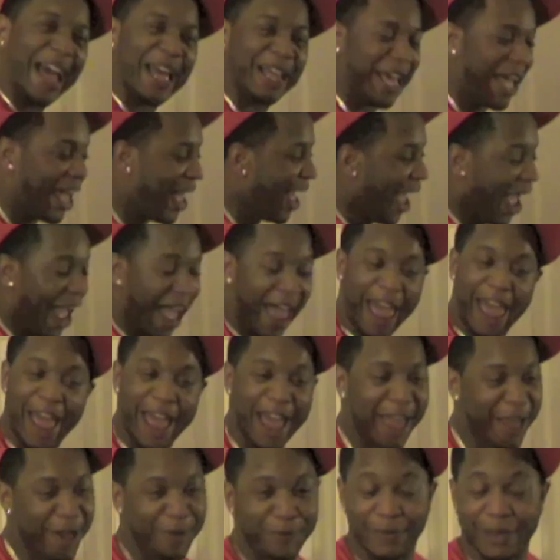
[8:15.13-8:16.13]
I
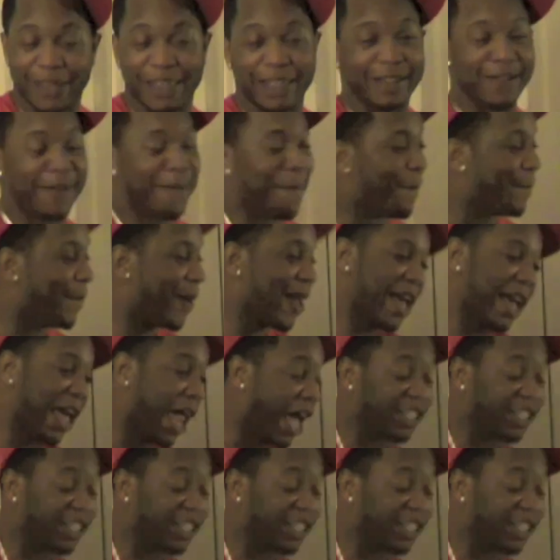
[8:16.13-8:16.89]
I have All been right. man.